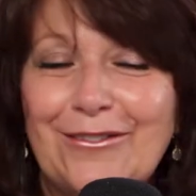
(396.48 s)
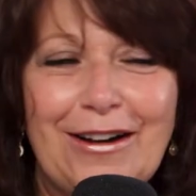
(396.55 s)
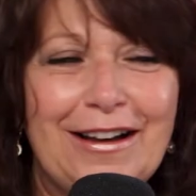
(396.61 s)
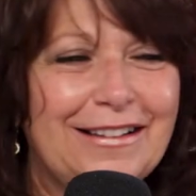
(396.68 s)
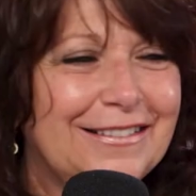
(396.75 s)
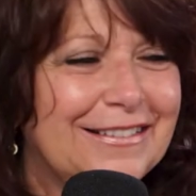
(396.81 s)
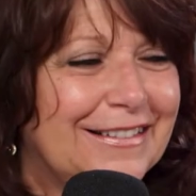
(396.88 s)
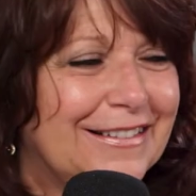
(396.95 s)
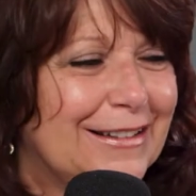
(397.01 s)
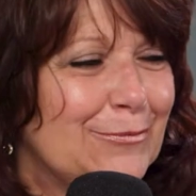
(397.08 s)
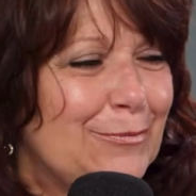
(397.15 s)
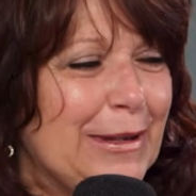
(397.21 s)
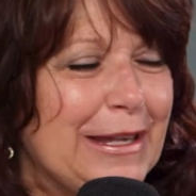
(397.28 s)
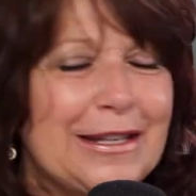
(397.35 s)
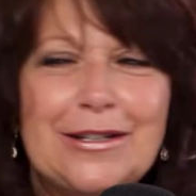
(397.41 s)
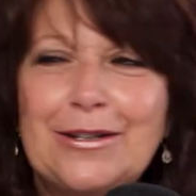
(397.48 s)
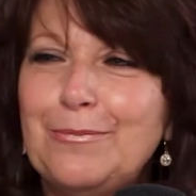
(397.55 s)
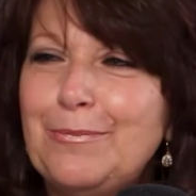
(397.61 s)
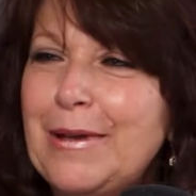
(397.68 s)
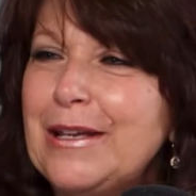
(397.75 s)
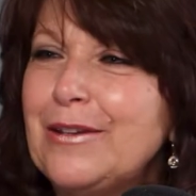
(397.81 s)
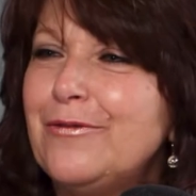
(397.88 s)
I've well, had, being
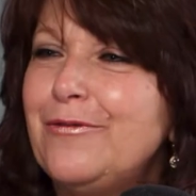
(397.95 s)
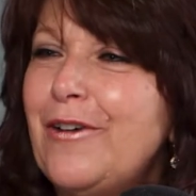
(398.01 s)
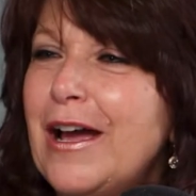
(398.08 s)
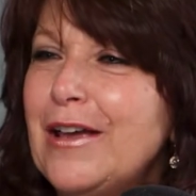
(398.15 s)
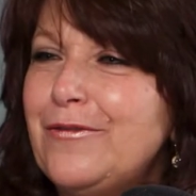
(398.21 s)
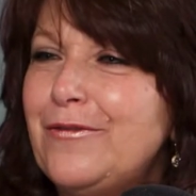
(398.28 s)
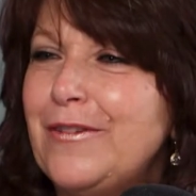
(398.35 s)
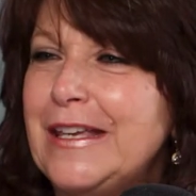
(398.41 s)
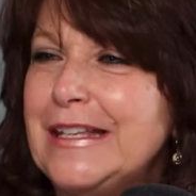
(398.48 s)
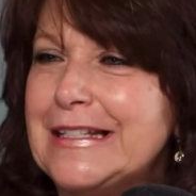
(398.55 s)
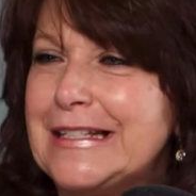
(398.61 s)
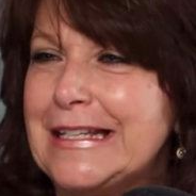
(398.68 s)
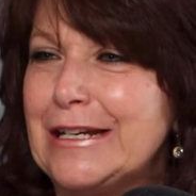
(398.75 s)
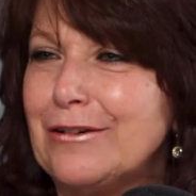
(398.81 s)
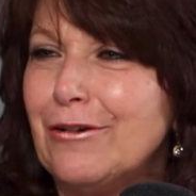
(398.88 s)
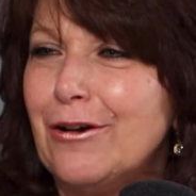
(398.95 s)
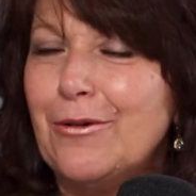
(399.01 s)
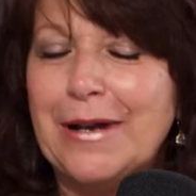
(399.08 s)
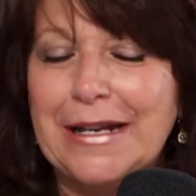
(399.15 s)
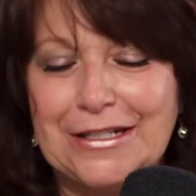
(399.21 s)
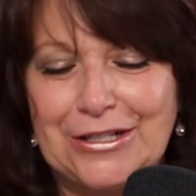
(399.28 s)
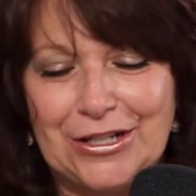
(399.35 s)
I've, being five feet yes, zero
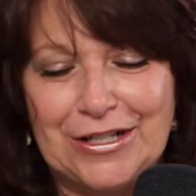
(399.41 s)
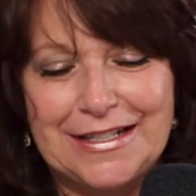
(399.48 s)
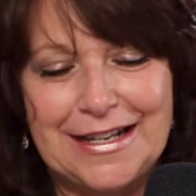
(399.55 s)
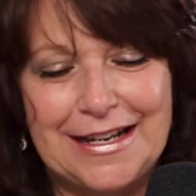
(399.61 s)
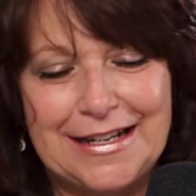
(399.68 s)
yes. inches,